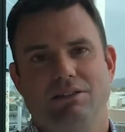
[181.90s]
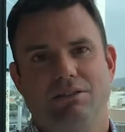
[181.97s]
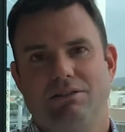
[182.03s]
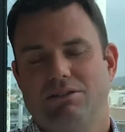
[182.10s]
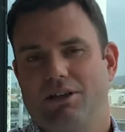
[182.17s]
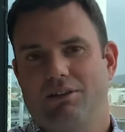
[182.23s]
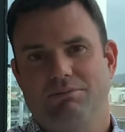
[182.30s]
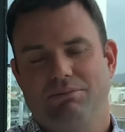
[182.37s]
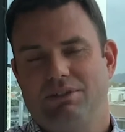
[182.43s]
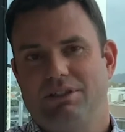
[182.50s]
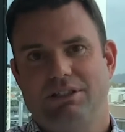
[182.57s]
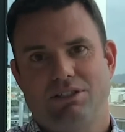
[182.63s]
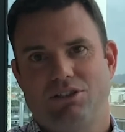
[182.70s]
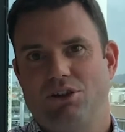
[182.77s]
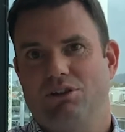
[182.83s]
so
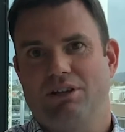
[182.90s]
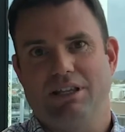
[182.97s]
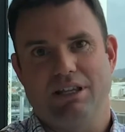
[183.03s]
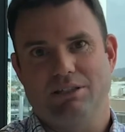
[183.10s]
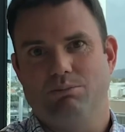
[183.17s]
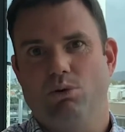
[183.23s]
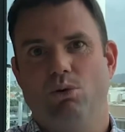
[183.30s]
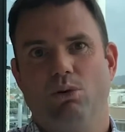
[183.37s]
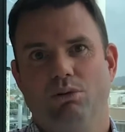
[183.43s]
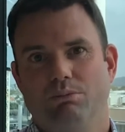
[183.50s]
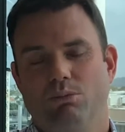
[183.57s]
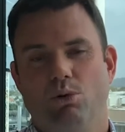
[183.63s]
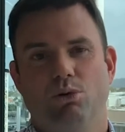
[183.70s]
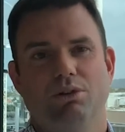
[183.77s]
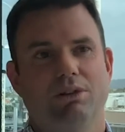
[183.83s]
certainly there's more,
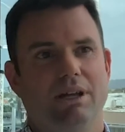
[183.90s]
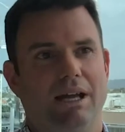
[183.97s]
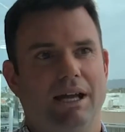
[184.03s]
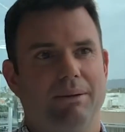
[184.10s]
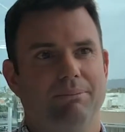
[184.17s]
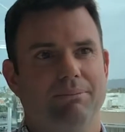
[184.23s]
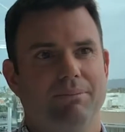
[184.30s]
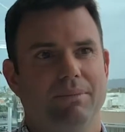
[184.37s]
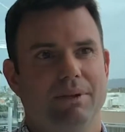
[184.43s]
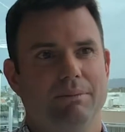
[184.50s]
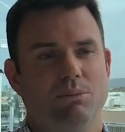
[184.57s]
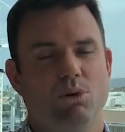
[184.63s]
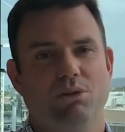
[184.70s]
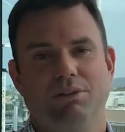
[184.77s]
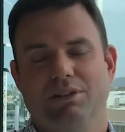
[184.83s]
more, um,
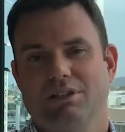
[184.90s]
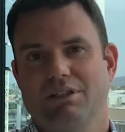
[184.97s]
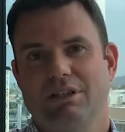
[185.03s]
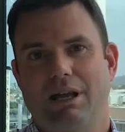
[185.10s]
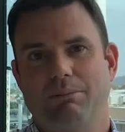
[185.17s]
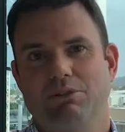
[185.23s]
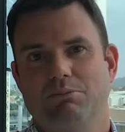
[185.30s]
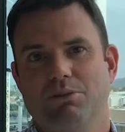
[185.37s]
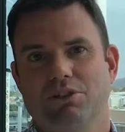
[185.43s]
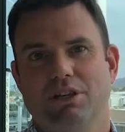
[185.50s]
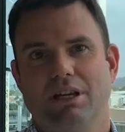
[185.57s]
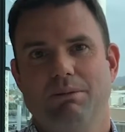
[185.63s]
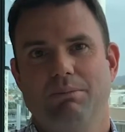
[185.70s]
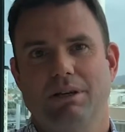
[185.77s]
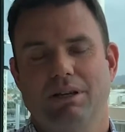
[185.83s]
more than just a numbers
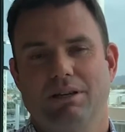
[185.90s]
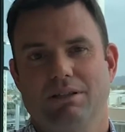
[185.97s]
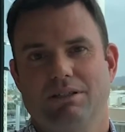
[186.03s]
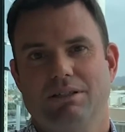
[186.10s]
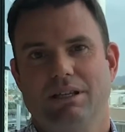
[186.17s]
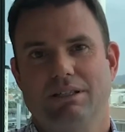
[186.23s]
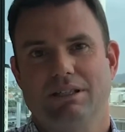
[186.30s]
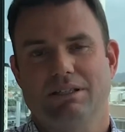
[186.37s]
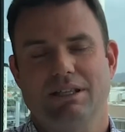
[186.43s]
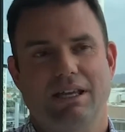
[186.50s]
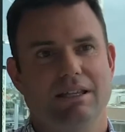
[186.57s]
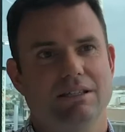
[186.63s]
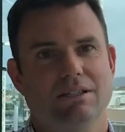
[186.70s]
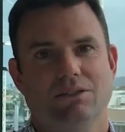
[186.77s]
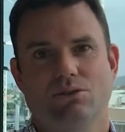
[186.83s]
machine because as I say,
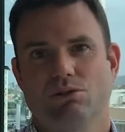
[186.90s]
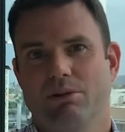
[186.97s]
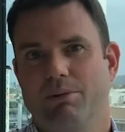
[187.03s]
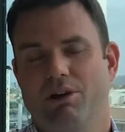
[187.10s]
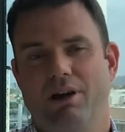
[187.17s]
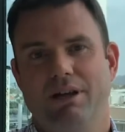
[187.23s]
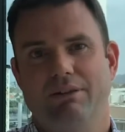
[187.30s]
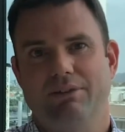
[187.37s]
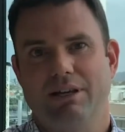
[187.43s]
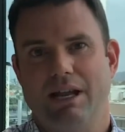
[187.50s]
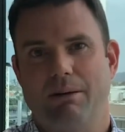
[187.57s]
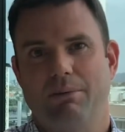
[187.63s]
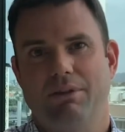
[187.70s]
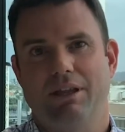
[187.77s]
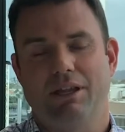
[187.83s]
there's a story behind every
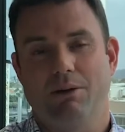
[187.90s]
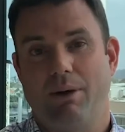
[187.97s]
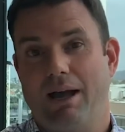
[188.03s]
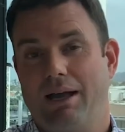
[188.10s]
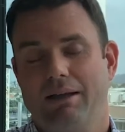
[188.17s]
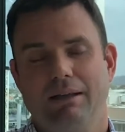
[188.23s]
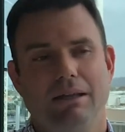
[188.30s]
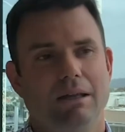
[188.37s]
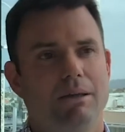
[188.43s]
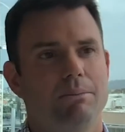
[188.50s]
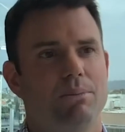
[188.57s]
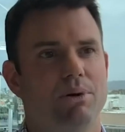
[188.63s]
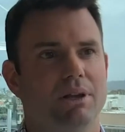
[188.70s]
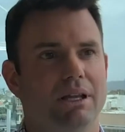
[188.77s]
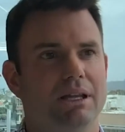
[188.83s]
number that you are
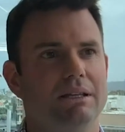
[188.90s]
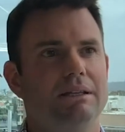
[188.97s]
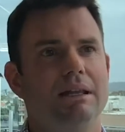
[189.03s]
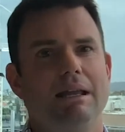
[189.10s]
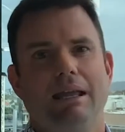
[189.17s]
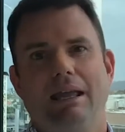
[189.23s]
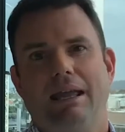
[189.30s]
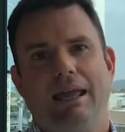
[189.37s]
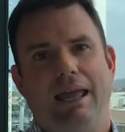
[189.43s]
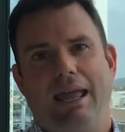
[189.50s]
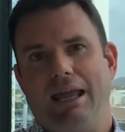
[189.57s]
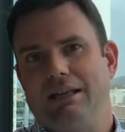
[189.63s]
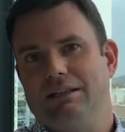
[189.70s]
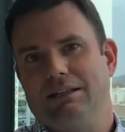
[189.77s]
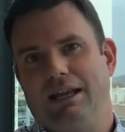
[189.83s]
putting in
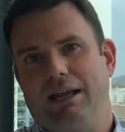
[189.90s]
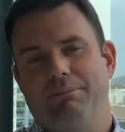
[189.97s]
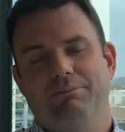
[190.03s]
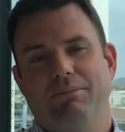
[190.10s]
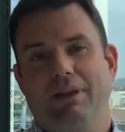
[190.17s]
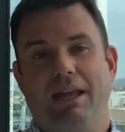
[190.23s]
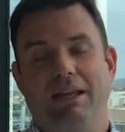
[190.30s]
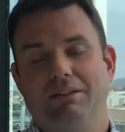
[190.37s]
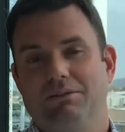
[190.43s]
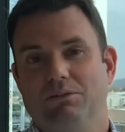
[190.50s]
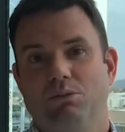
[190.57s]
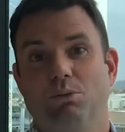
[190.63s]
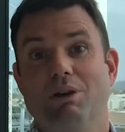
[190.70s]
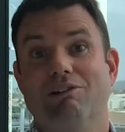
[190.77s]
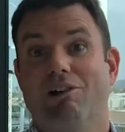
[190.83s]
and, um, and
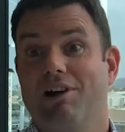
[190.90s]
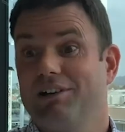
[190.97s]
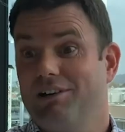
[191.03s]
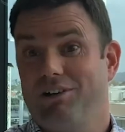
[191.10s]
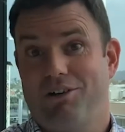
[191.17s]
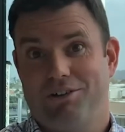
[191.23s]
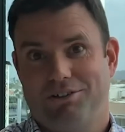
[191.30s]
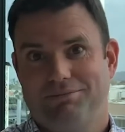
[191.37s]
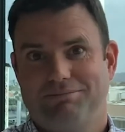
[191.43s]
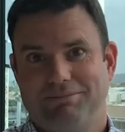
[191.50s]
we write a lot.